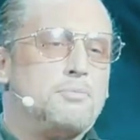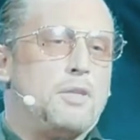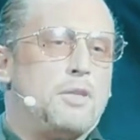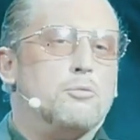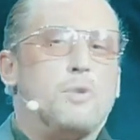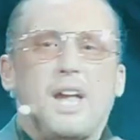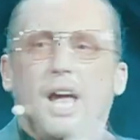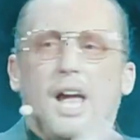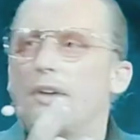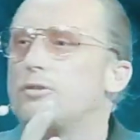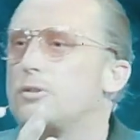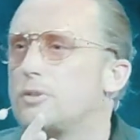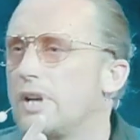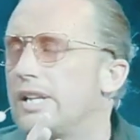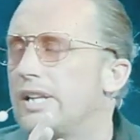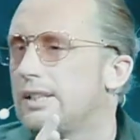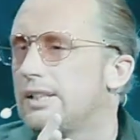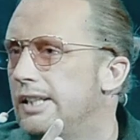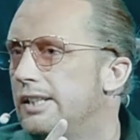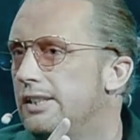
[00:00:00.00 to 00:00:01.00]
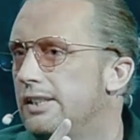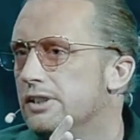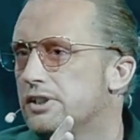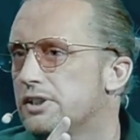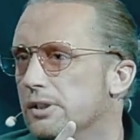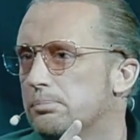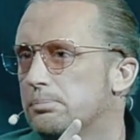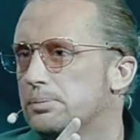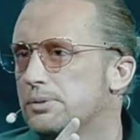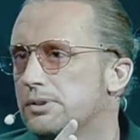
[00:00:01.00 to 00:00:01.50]
we have great leadership
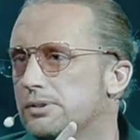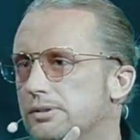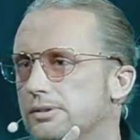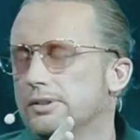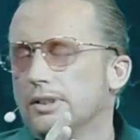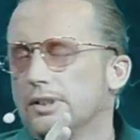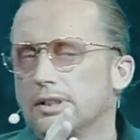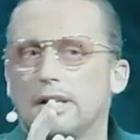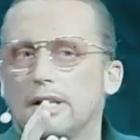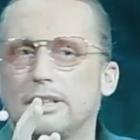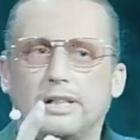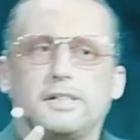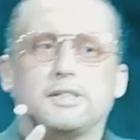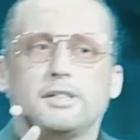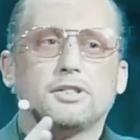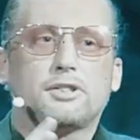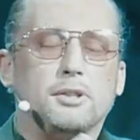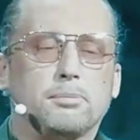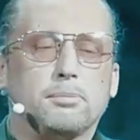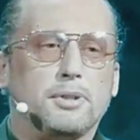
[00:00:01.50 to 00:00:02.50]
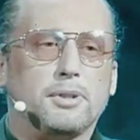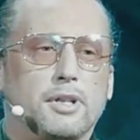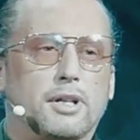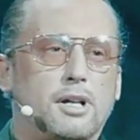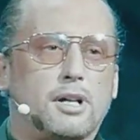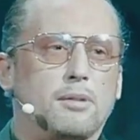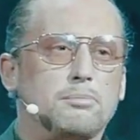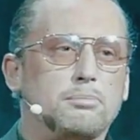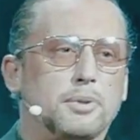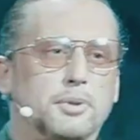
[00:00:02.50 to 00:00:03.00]
in the
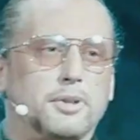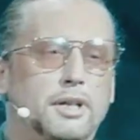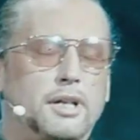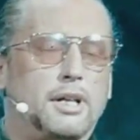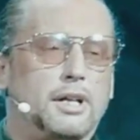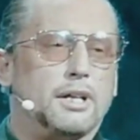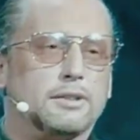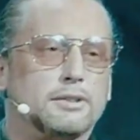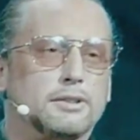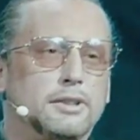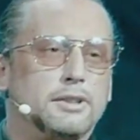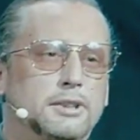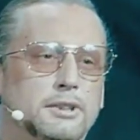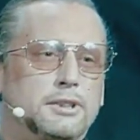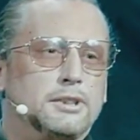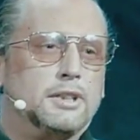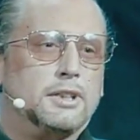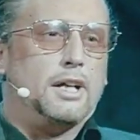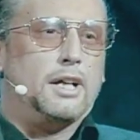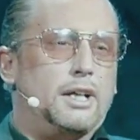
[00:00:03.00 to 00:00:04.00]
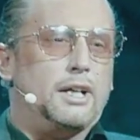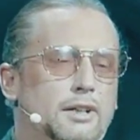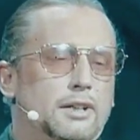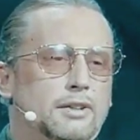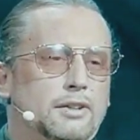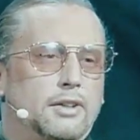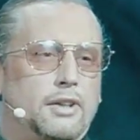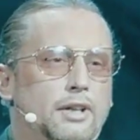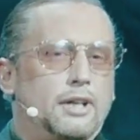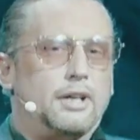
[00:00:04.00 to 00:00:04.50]
company, and
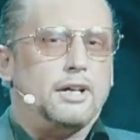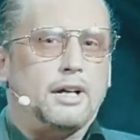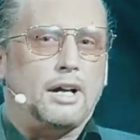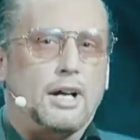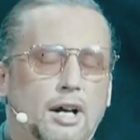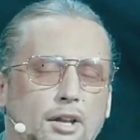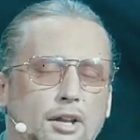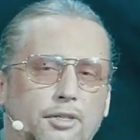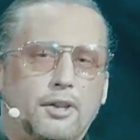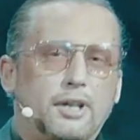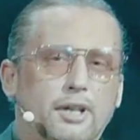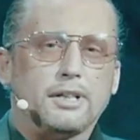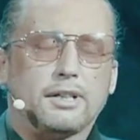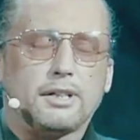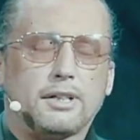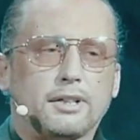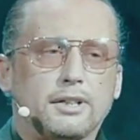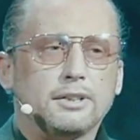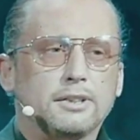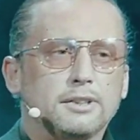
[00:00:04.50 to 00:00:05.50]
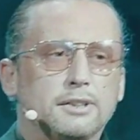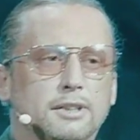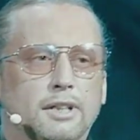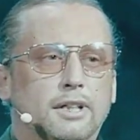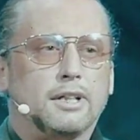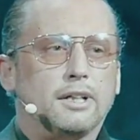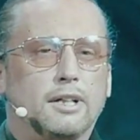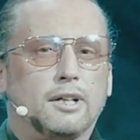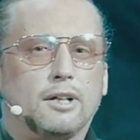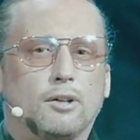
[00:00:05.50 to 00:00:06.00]
I think
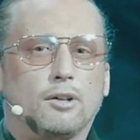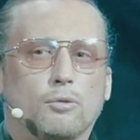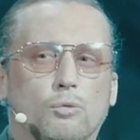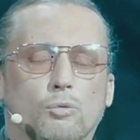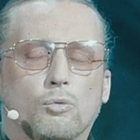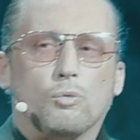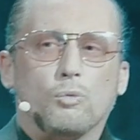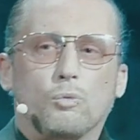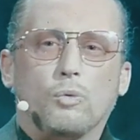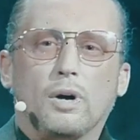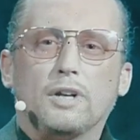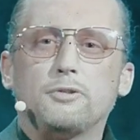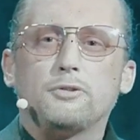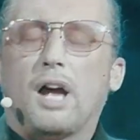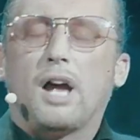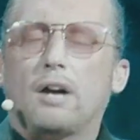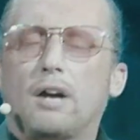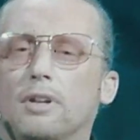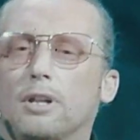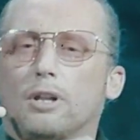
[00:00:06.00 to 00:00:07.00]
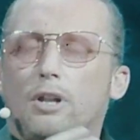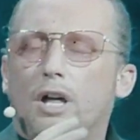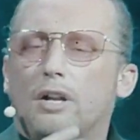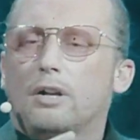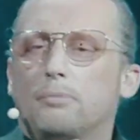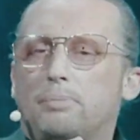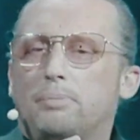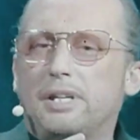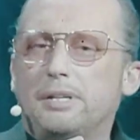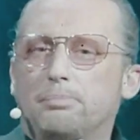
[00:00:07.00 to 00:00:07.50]
when you have a lot of
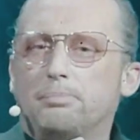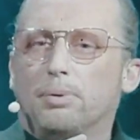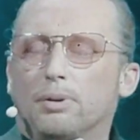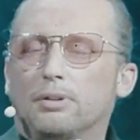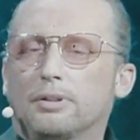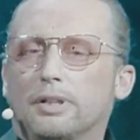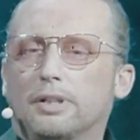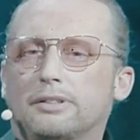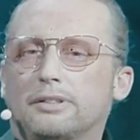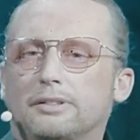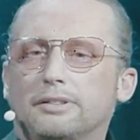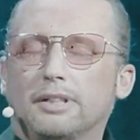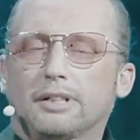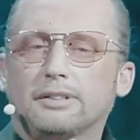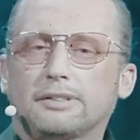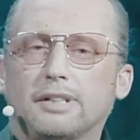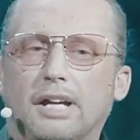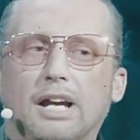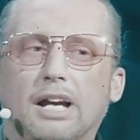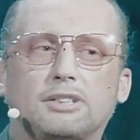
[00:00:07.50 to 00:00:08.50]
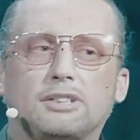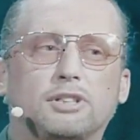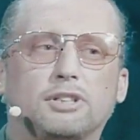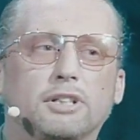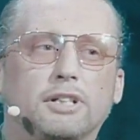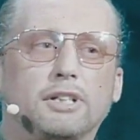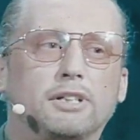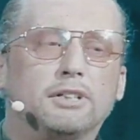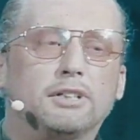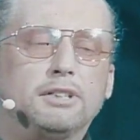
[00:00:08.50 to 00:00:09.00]
people that
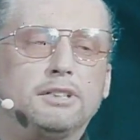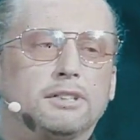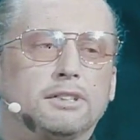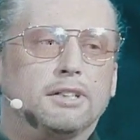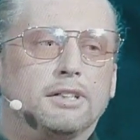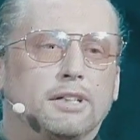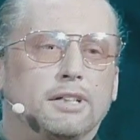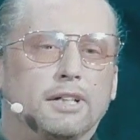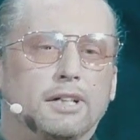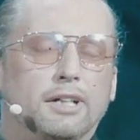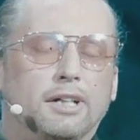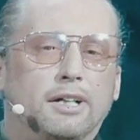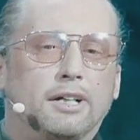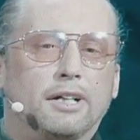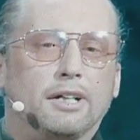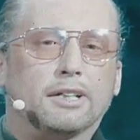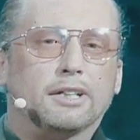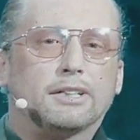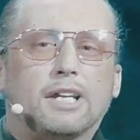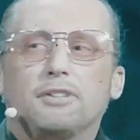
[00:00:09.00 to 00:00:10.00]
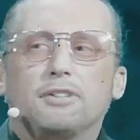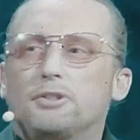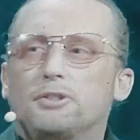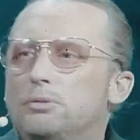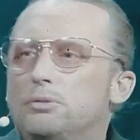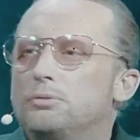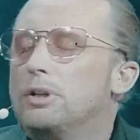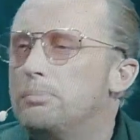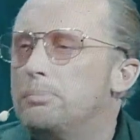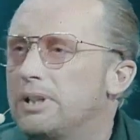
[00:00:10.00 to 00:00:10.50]
actually can do
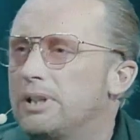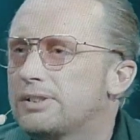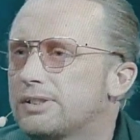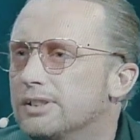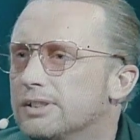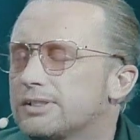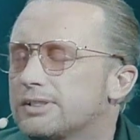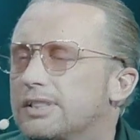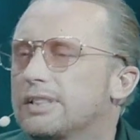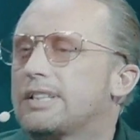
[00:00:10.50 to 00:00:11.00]
the business, that